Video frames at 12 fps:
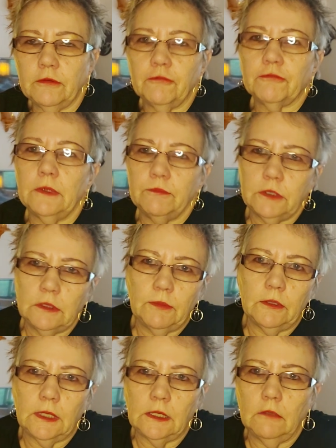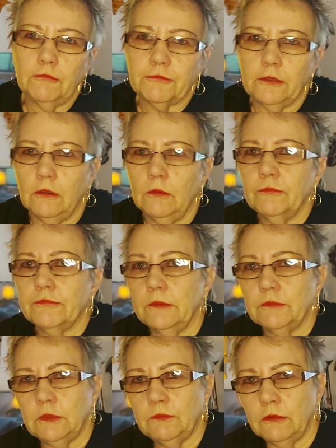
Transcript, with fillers: is something about house, home, something